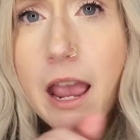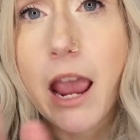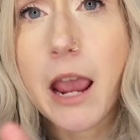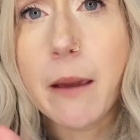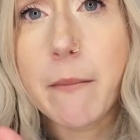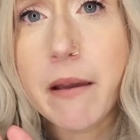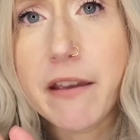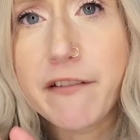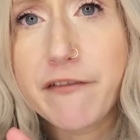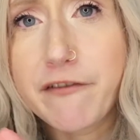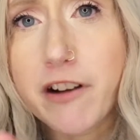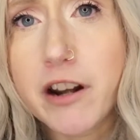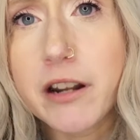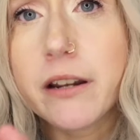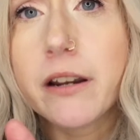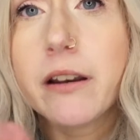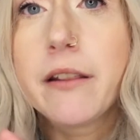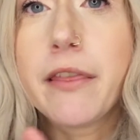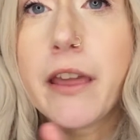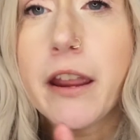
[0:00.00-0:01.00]
And my
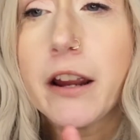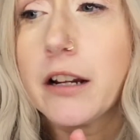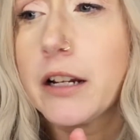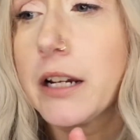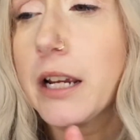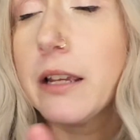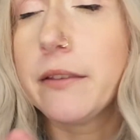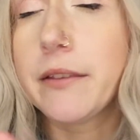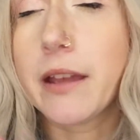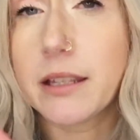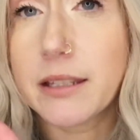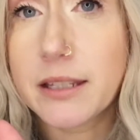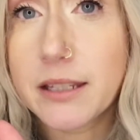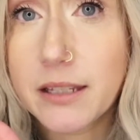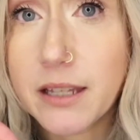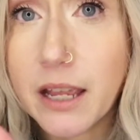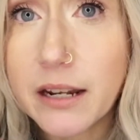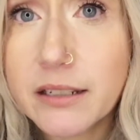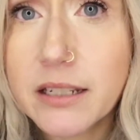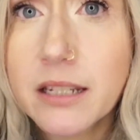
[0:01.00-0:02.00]
friend there that's
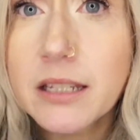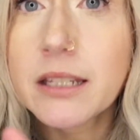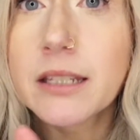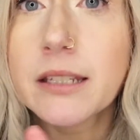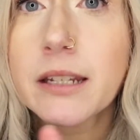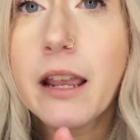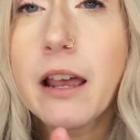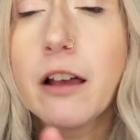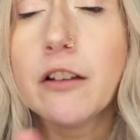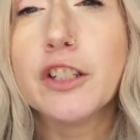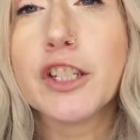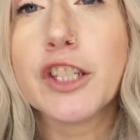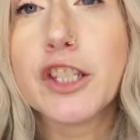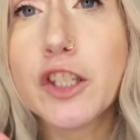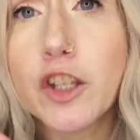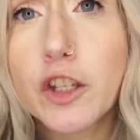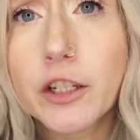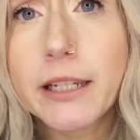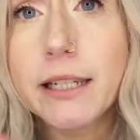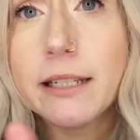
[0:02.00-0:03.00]
sentenced to hell is
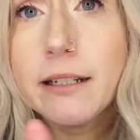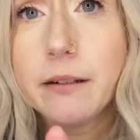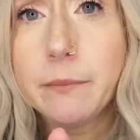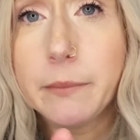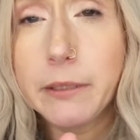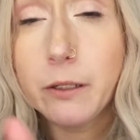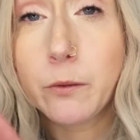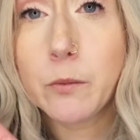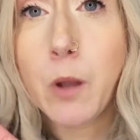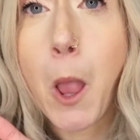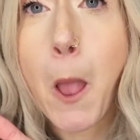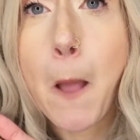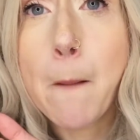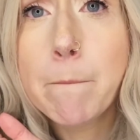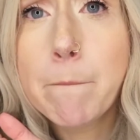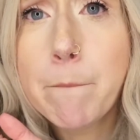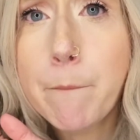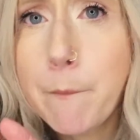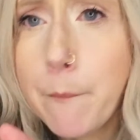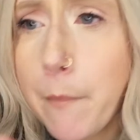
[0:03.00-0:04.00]
looking at me,
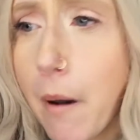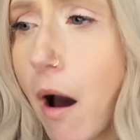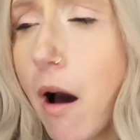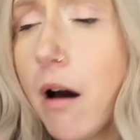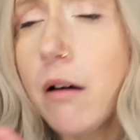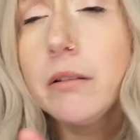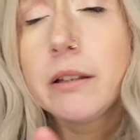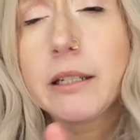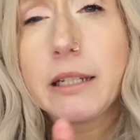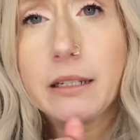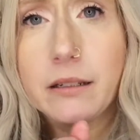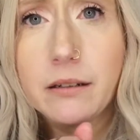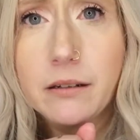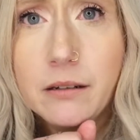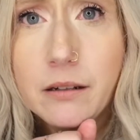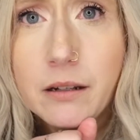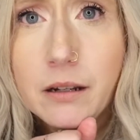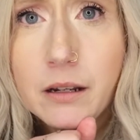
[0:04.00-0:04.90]
bawling,